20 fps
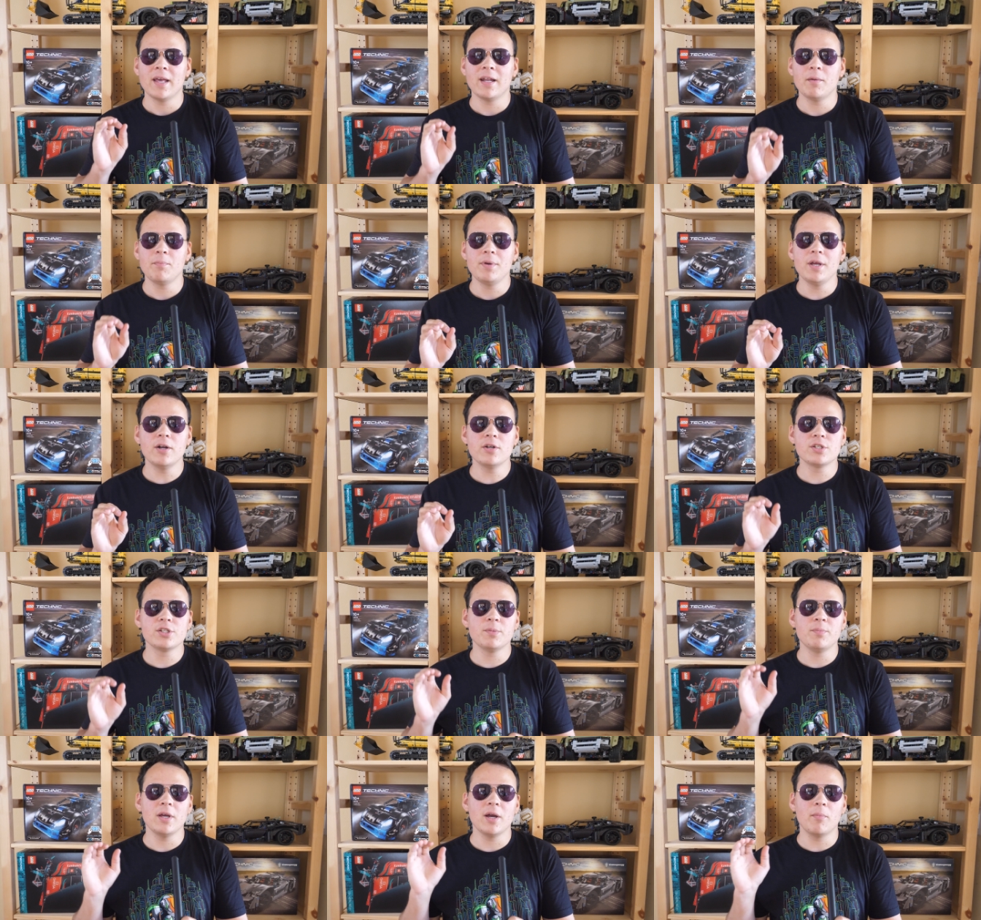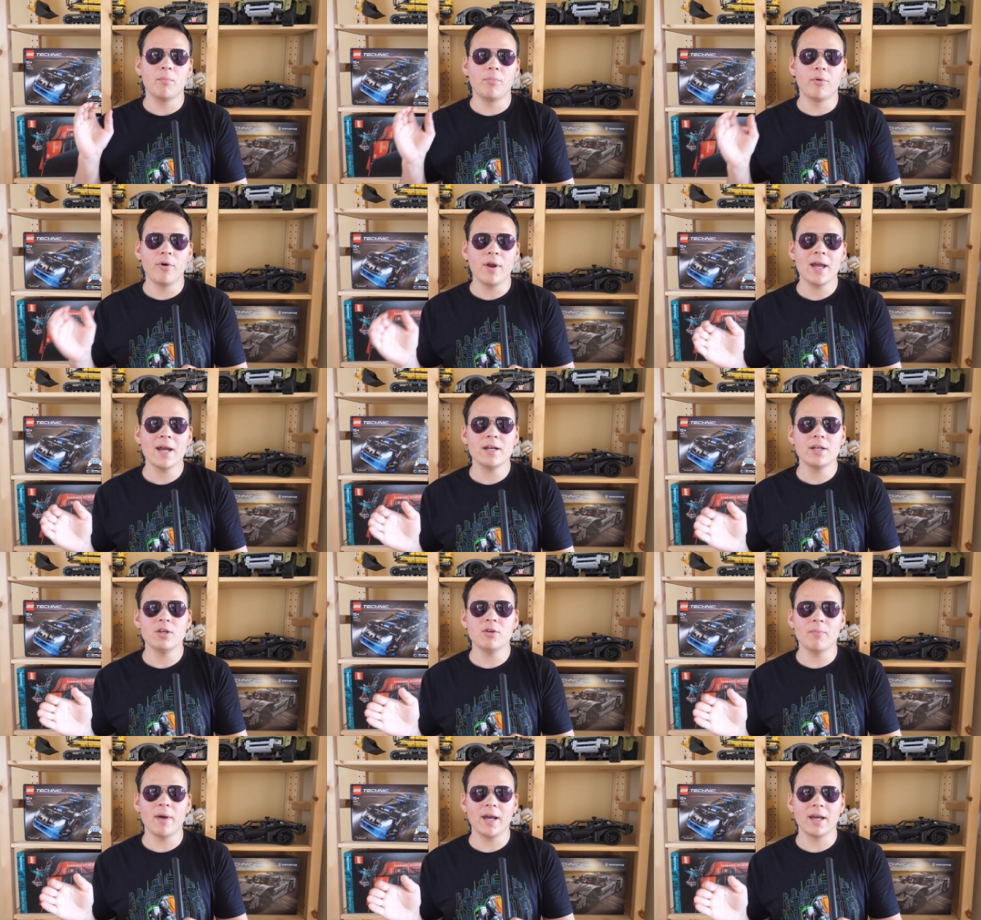it appears to be a
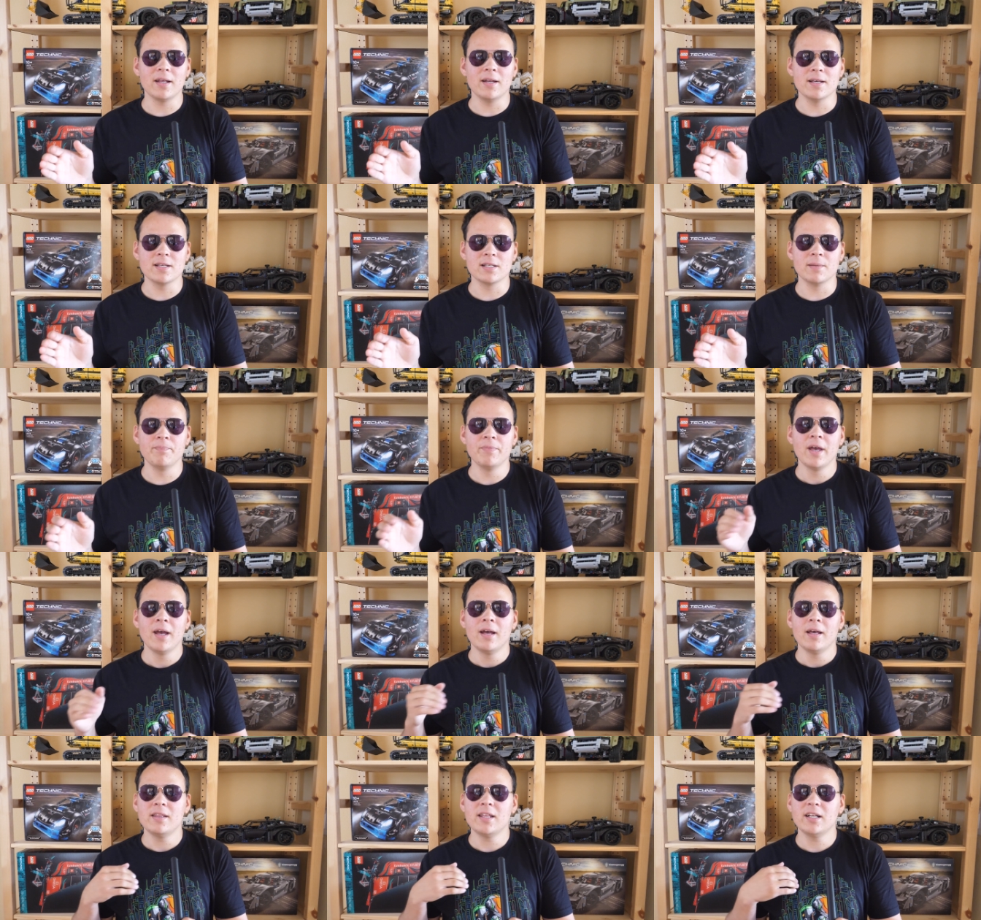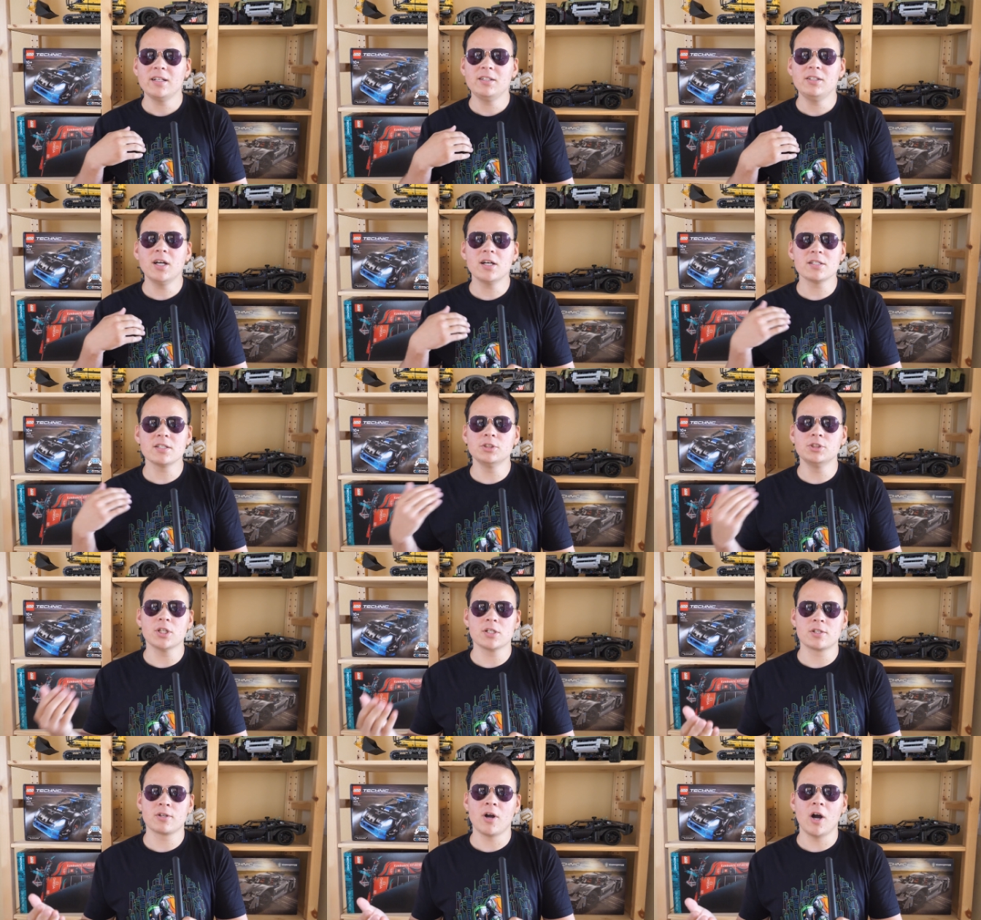brand new mechanism that doesn't
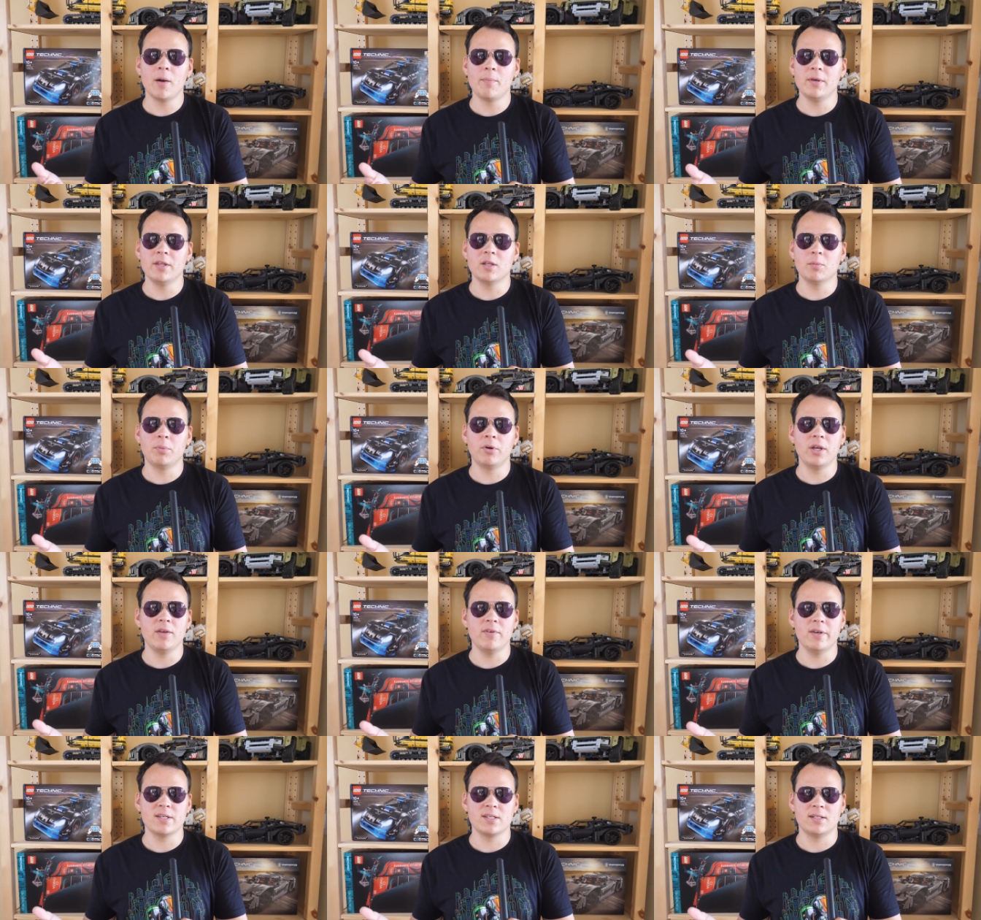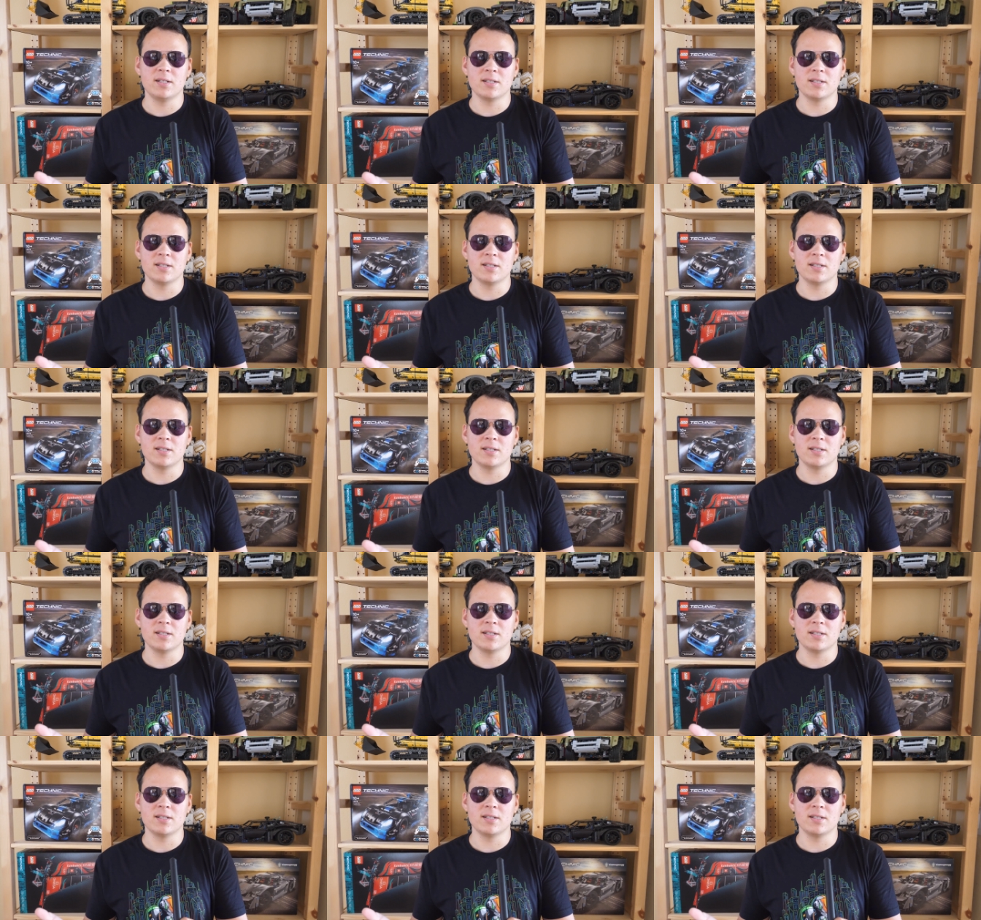just copy the previous